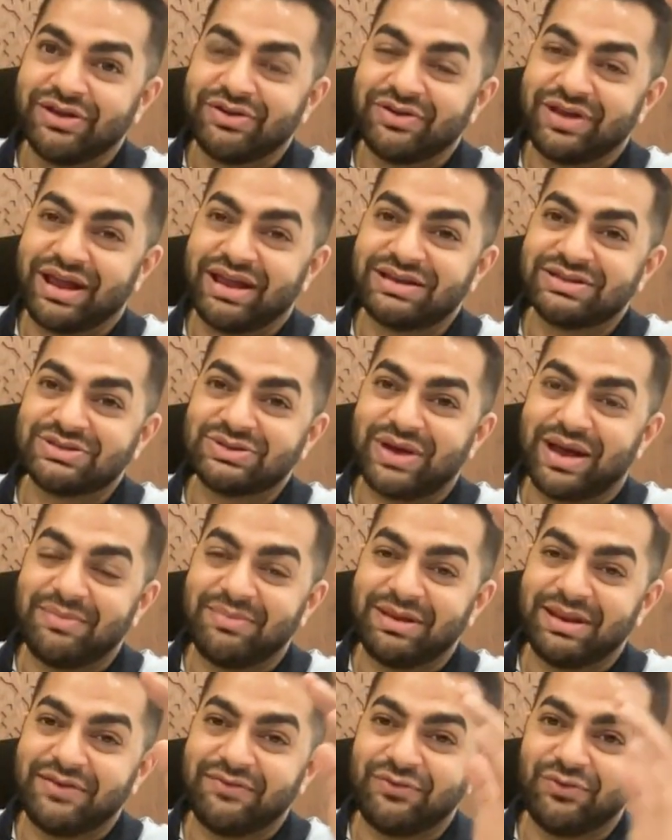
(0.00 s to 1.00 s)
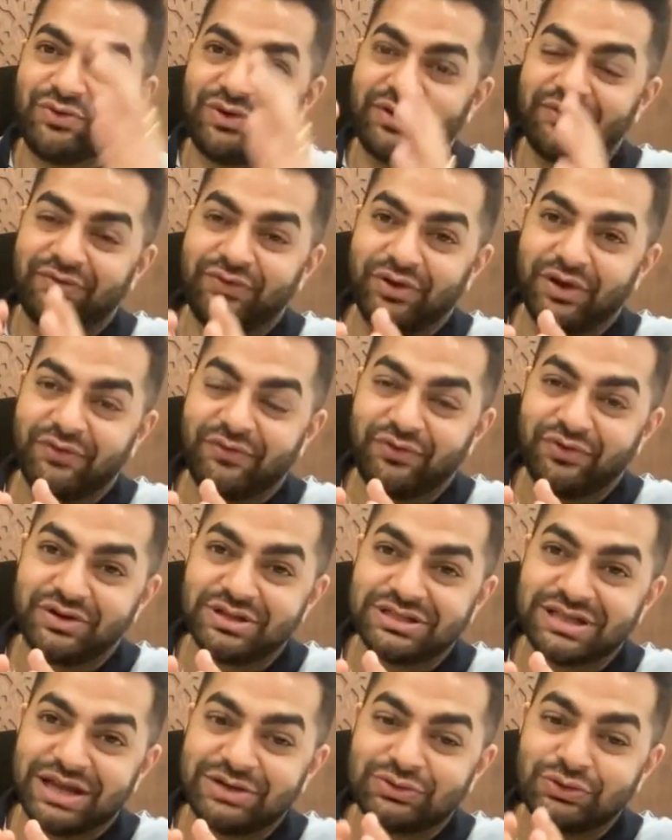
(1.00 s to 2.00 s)
right? So I mean, if you
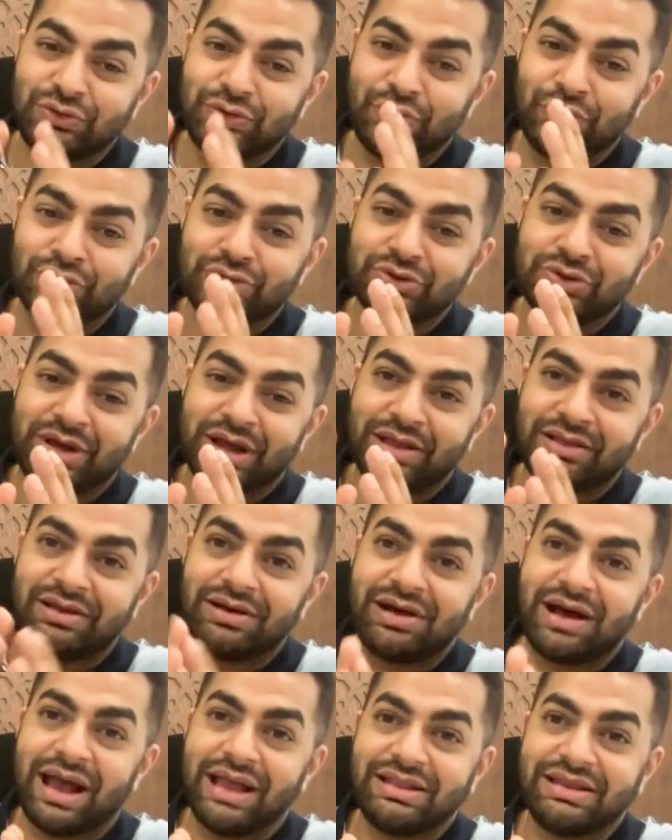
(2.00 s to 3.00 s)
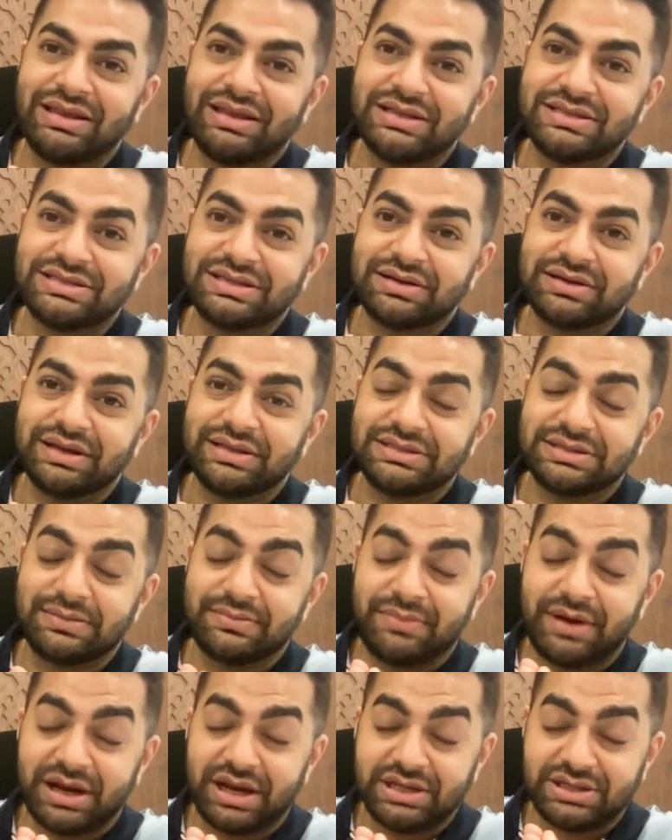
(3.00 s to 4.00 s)
decide to grow together, I think it's
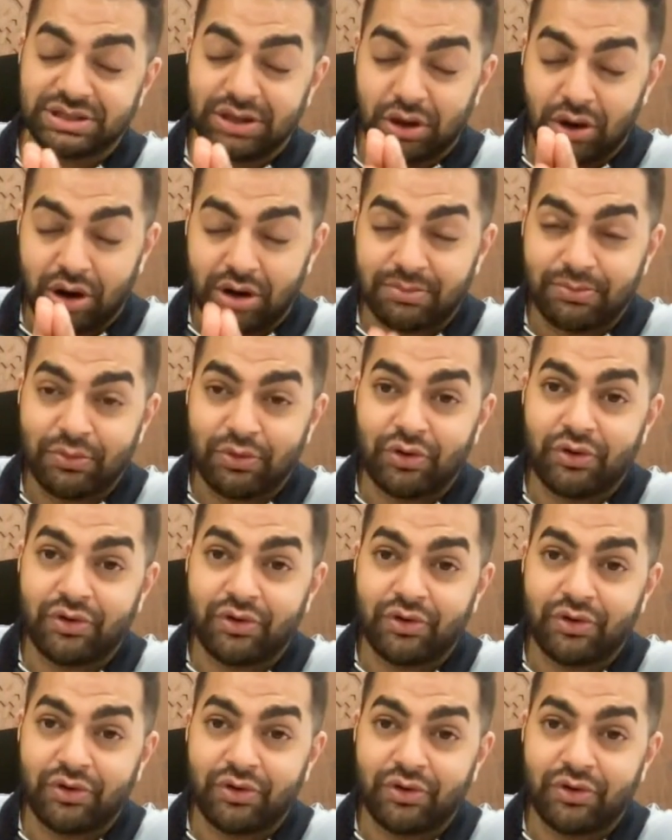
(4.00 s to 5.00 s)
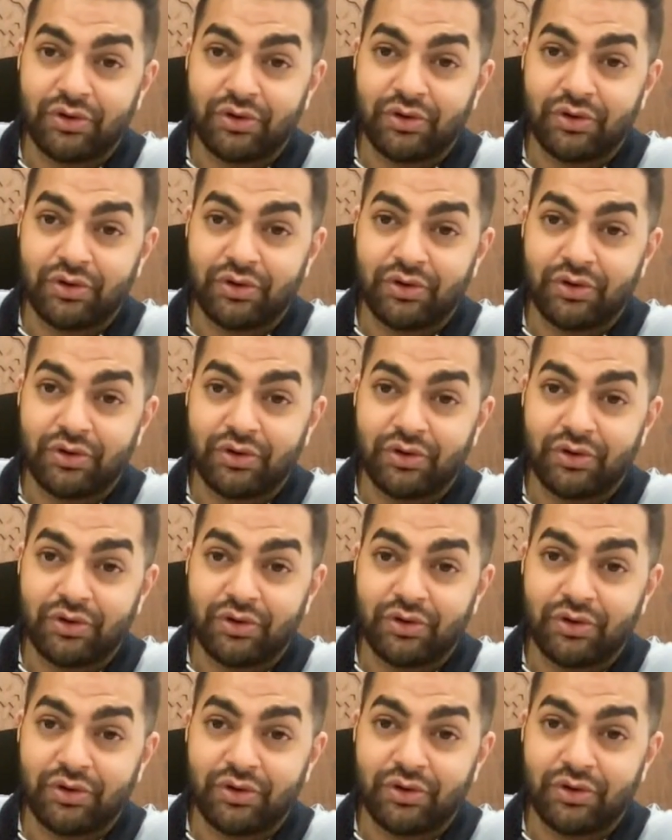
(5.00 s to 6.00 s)
a lot more
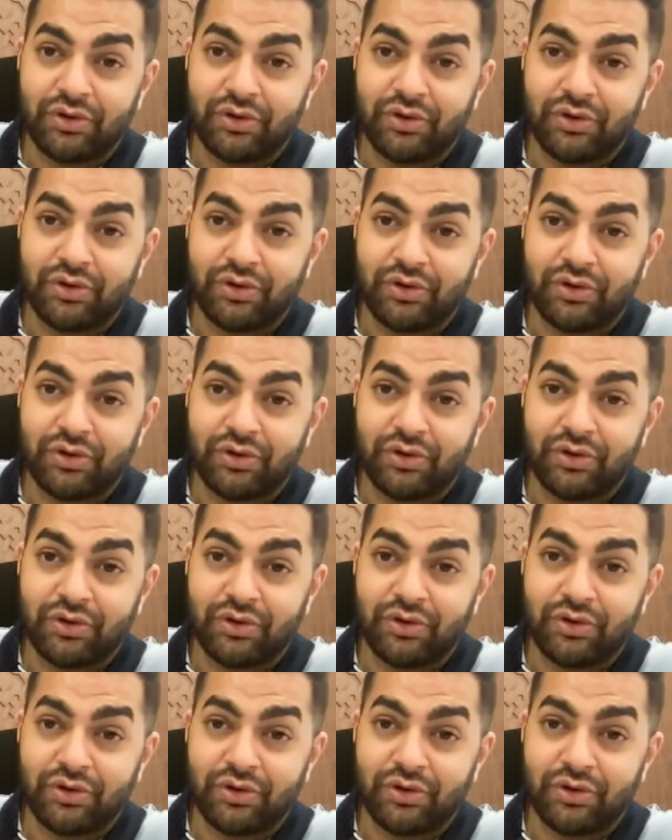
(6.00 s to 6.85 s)
fruitful journey.